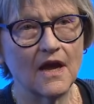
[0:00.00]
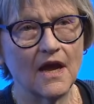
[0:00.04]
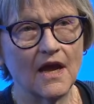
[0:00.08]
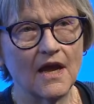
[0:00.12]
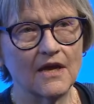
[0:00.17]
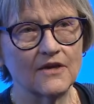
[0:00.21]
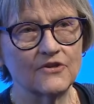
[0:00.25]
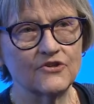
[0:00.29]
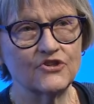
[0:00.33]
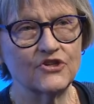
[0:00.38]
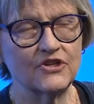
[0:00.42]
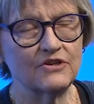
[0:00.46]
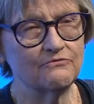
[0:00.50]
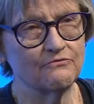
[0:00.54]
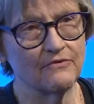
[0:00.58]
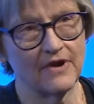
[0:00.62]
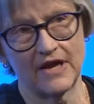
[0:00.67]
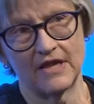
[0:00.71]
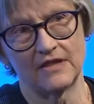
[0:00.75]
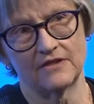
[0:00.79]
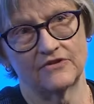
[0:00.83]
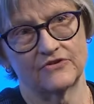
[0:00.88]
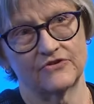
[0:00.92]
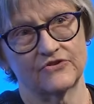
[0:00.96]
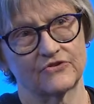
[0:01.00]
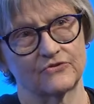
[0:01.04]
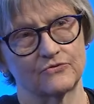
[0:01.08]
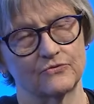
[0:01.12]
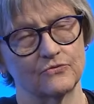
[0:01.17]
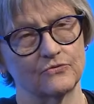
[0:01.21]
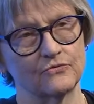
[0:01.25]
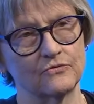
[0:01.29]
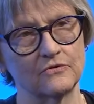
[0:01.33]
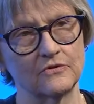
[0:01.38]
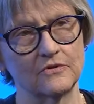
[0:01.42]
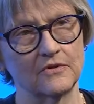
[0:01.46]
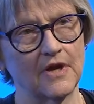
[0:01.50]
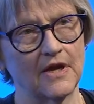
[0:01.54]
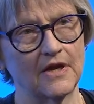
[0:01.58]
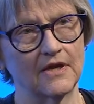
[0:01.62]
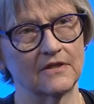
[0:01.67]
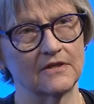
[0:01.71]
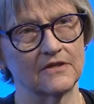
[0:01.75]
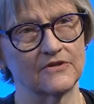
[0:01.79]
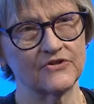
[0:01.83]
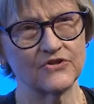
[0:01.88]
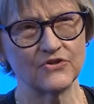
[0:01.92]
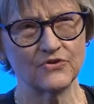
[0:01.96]
And she ran the school,
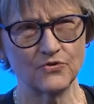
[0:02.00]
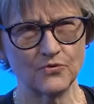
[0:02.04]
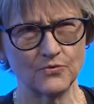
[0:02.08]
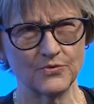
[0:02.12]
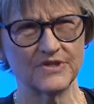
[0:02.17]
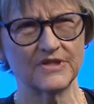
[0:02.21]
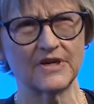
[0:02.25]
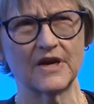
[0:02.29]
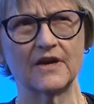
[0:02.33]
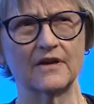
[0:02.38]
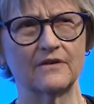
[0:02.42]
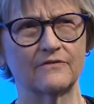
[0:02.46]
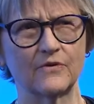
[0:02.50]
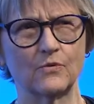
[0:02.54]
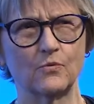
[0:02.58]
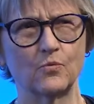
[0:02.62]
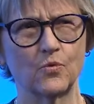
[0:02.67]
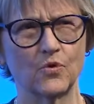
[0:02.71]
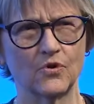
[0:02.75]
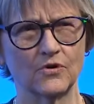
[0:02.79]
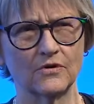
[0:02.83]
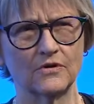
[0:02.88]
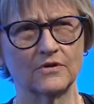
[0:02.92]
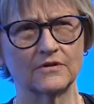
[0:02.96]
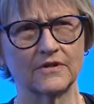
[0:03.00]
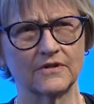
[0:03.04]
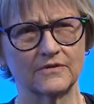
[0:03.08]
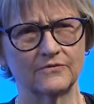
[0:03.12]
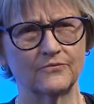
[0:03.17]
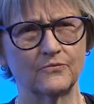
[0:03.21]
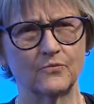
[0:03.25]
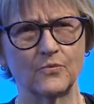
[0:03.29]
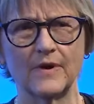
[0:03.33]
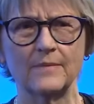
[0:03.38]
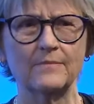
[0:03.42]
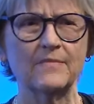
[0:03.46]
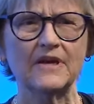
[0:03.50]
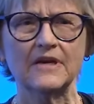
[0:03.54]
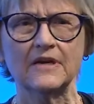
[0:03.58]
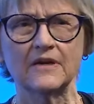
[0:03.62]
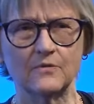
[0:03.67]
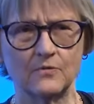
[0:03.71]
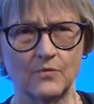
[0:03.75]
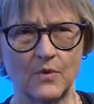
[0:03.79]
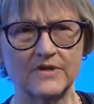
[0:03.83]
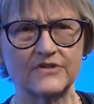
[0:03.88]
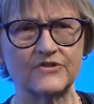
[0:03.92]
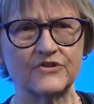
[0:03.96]
and the school was kind of a world of women.
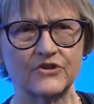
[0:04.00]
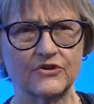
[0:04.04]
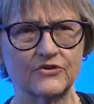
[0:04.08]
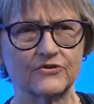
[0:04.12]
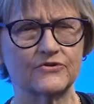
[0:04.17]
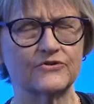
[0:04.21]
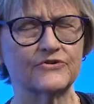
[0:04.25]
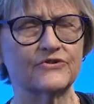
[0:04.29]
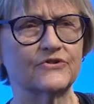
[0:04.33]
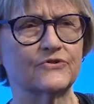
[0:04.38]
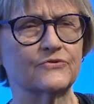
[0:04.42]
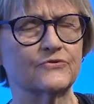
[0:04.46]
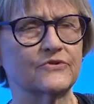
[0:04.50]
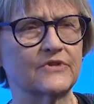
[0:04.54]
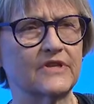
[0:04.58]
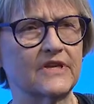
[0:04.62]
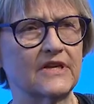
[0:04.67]
It was a girls' school